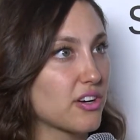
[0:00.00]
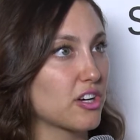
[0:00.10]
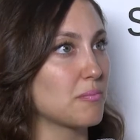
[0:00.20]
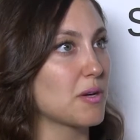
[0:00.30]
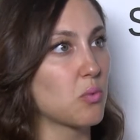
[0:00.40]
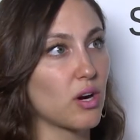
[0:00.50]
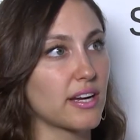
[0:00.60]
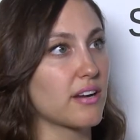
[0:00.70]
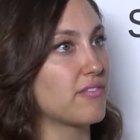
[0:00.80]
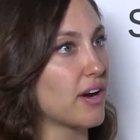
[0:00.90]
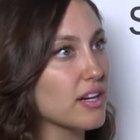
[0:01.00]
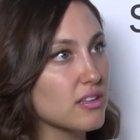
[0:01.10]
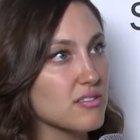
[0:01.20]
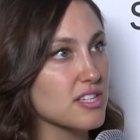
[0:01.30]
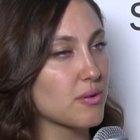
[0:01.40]
you're going to be working very
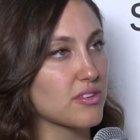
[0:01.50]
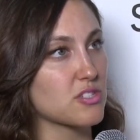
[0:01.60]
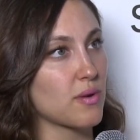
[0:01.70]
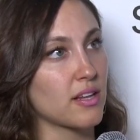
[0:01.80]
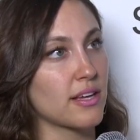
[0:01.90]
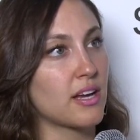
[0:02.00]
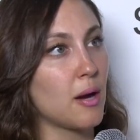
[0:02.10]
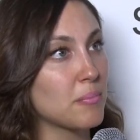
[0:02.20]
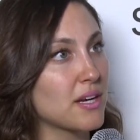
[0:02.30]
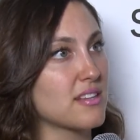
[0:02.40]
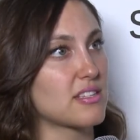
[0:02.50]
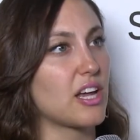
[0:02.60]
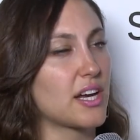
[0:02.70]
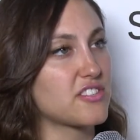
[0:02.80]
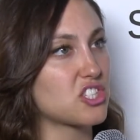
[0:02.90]
closely with Israeli companies, a
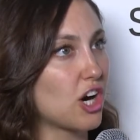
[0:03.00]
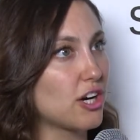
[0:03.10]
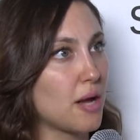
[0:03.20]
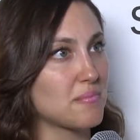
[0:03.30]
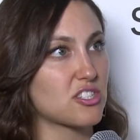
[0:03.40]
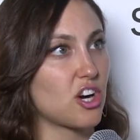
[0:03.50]
lot of startups.